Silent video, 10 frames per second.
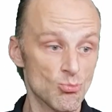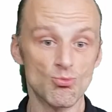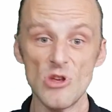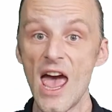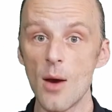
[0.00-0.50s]

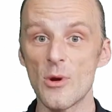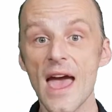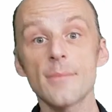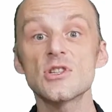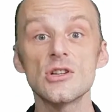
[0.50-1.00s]
Yeah, we
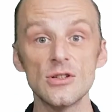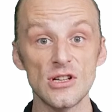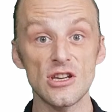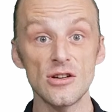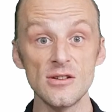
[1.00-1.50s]

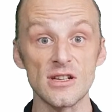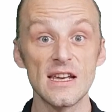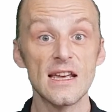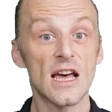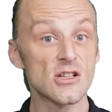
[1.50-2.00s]
absolutely could.
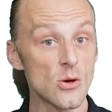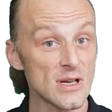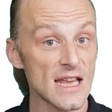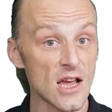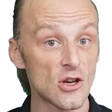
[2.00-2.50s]
As long
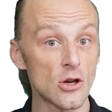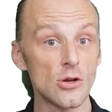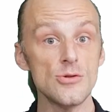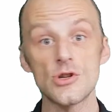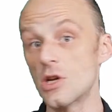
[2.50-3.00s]
as our
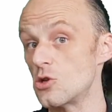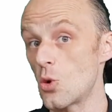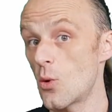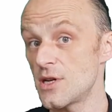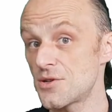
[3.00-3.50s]
conclusion is
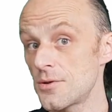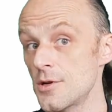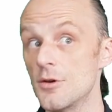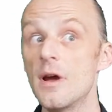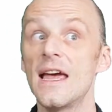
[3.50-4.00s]
always
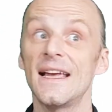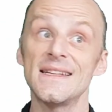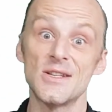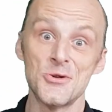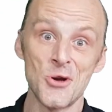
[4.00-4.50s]
true,
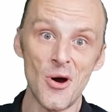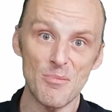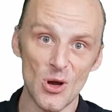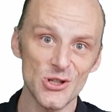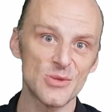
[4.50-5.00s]
it's not
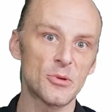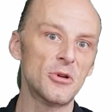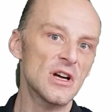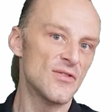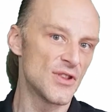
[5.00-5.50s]

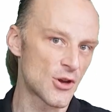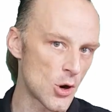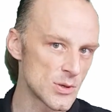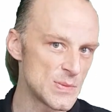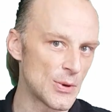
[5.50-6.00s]
possible for the
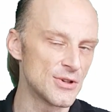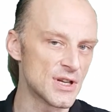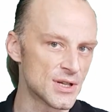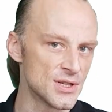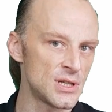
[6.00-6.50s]
corresponding
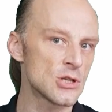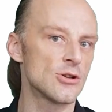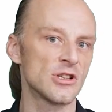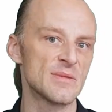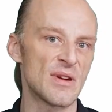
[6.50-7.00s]

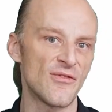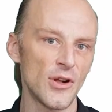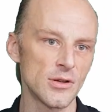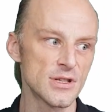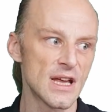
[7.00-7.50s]
conditional to be
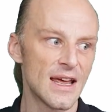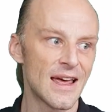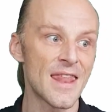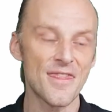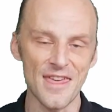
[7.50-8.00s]
false,
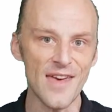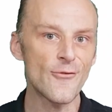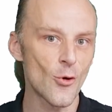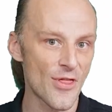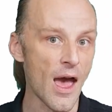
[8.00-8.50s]
and
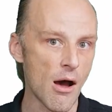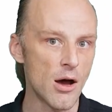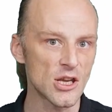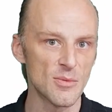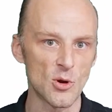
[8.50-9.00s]
therefore that
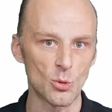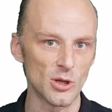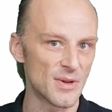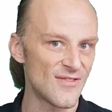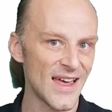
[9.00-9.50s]
argument will
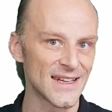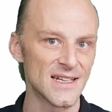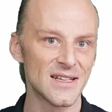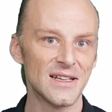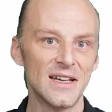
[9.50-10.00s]
be valid.